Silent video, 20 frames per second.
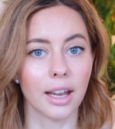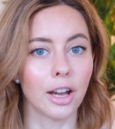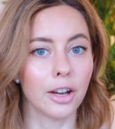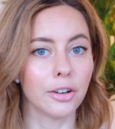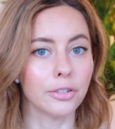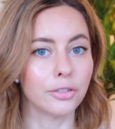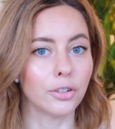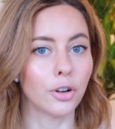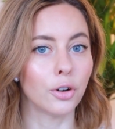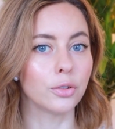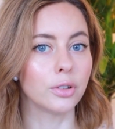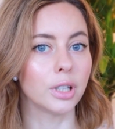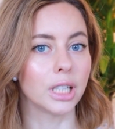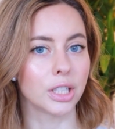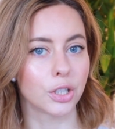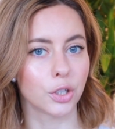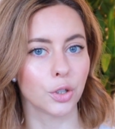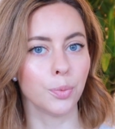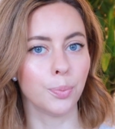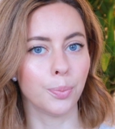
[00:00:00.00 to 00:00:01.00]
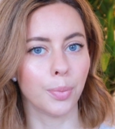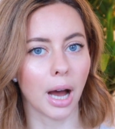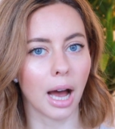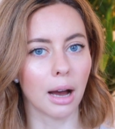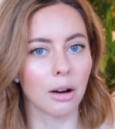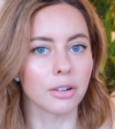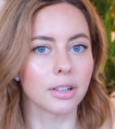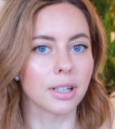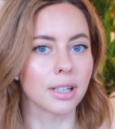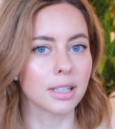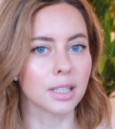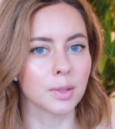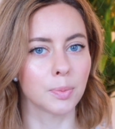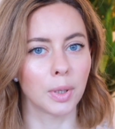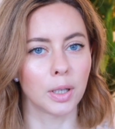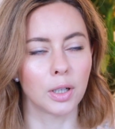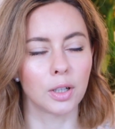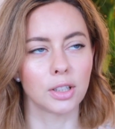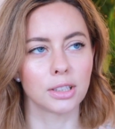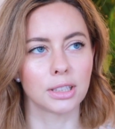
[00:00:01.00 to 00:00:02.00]
have only two powders
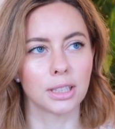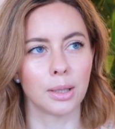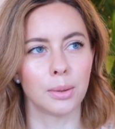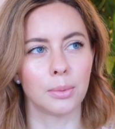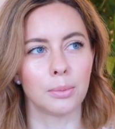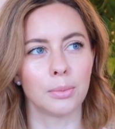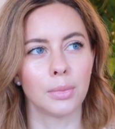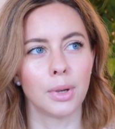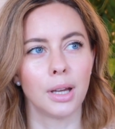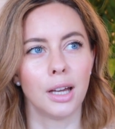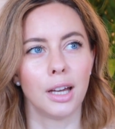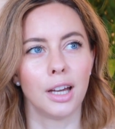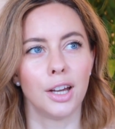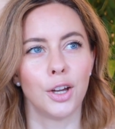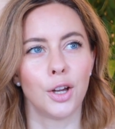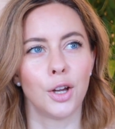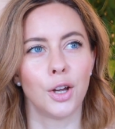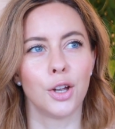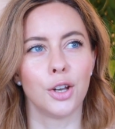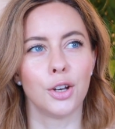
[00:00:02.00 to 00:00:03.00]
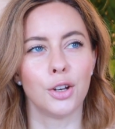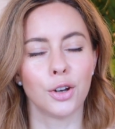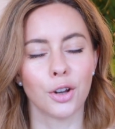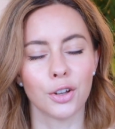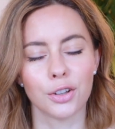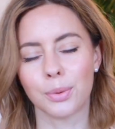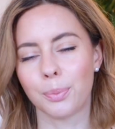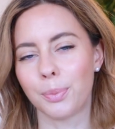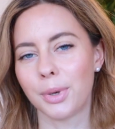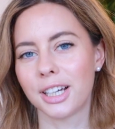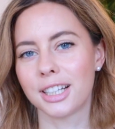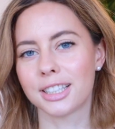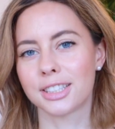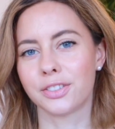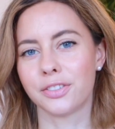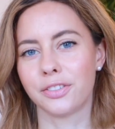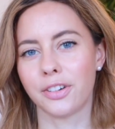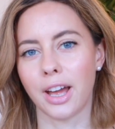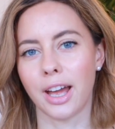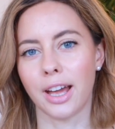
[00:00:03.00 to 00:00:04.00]
because I'm not the
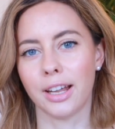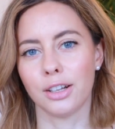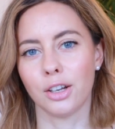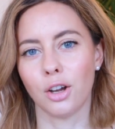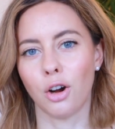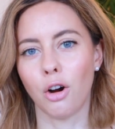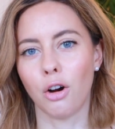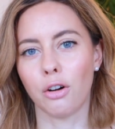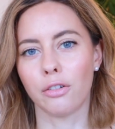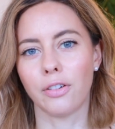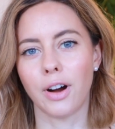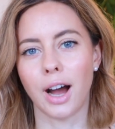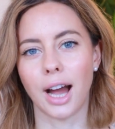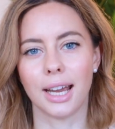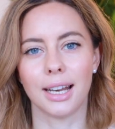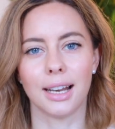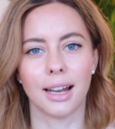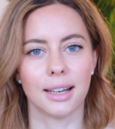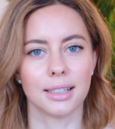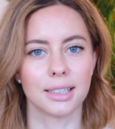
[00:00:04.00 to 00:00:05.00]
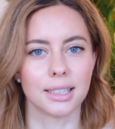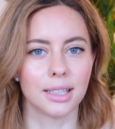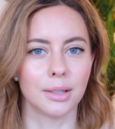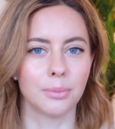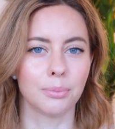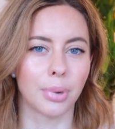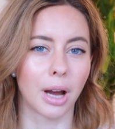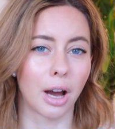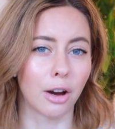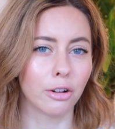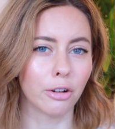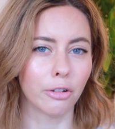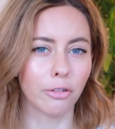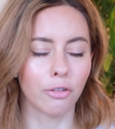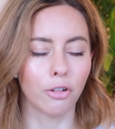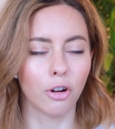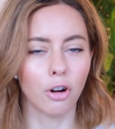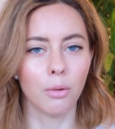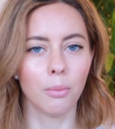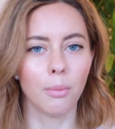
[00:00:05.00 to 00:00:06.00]
biggest fan of highlighter in powder
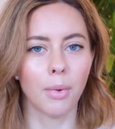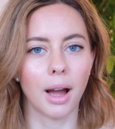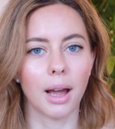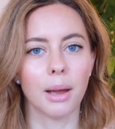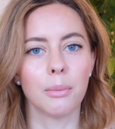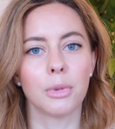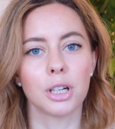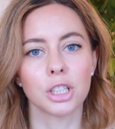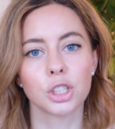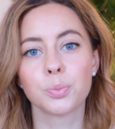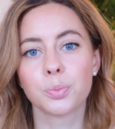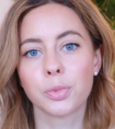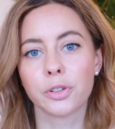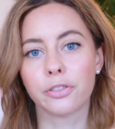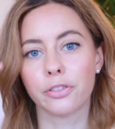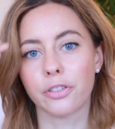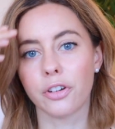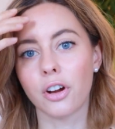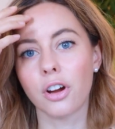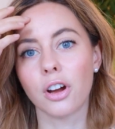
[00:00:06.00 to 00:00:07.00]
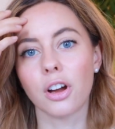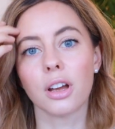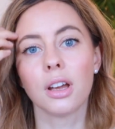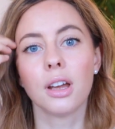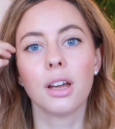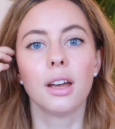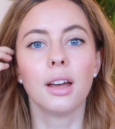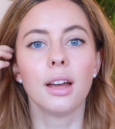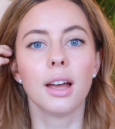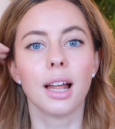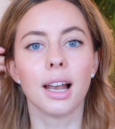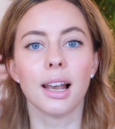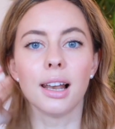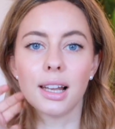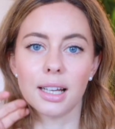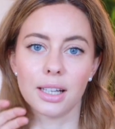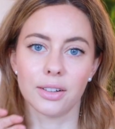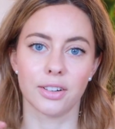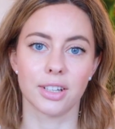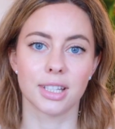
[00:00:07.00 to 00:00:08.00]
form. I much prefer
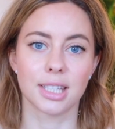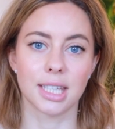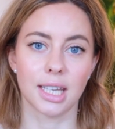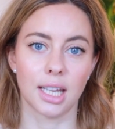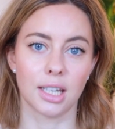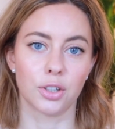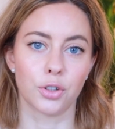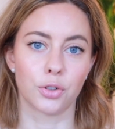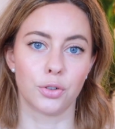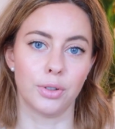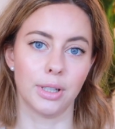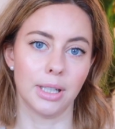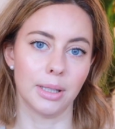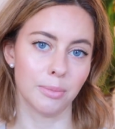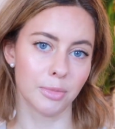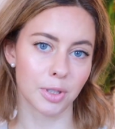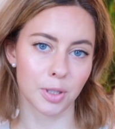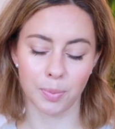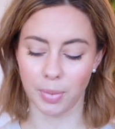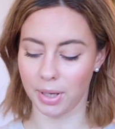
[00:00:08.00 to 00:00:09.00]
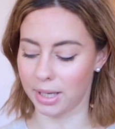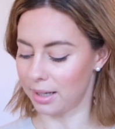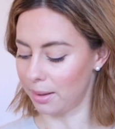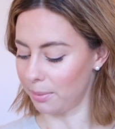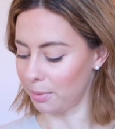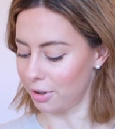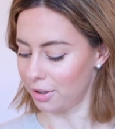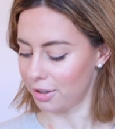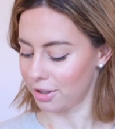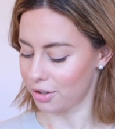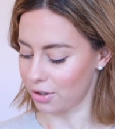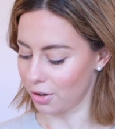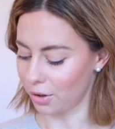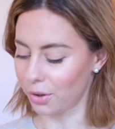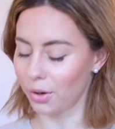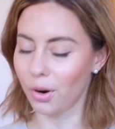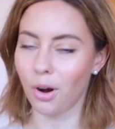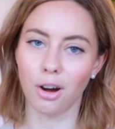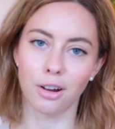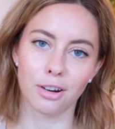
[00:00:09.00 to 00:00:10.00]
liquids and creams, but I'm going to show
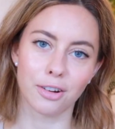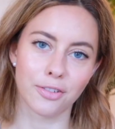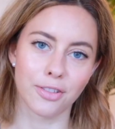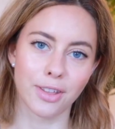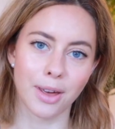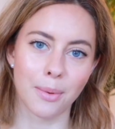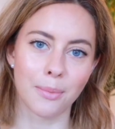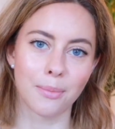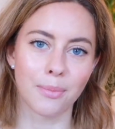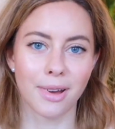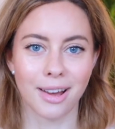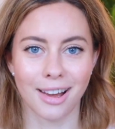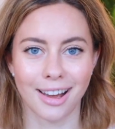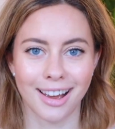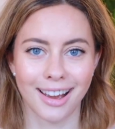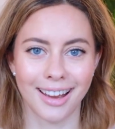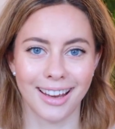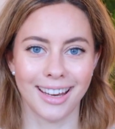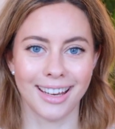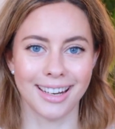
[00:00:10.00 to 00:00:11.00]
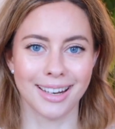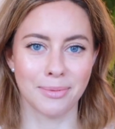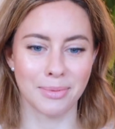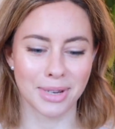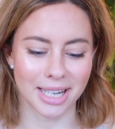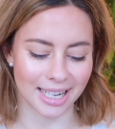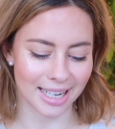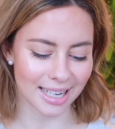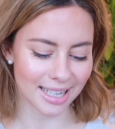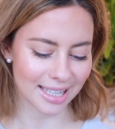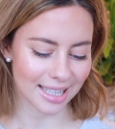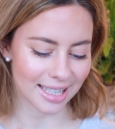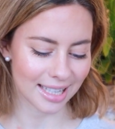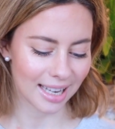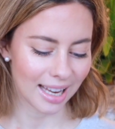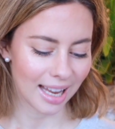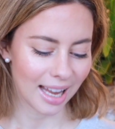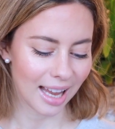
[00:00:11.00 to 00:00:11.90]
you all of them in a minute.